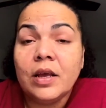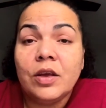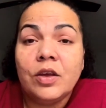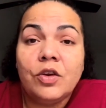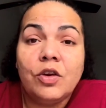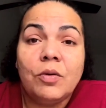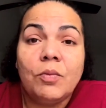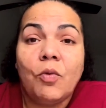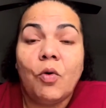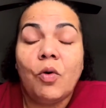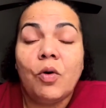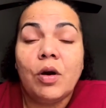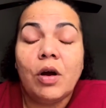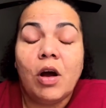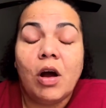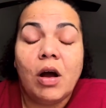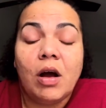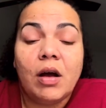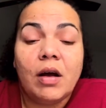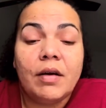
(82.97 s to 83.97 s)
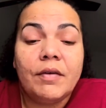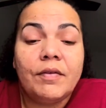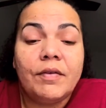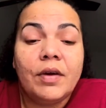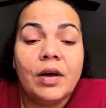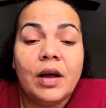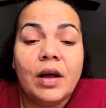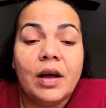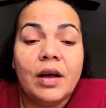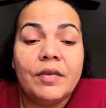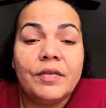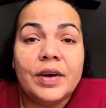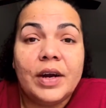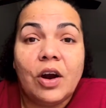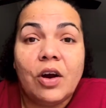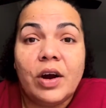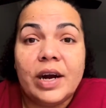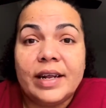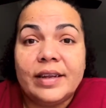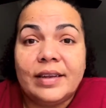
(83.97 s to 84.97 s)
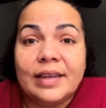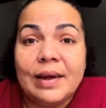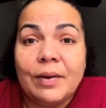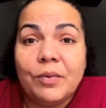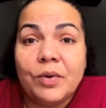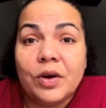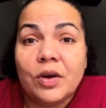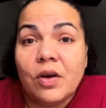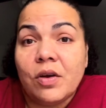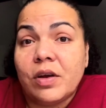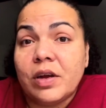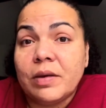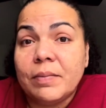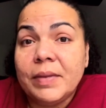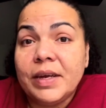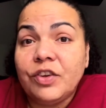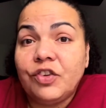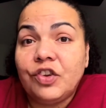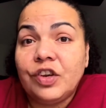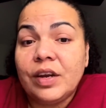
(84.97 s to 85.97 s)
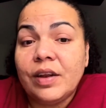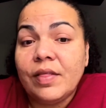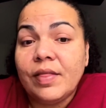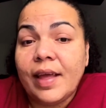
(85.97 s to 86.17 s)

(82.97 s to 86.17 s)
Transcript: you're more of of an artist that work on commission,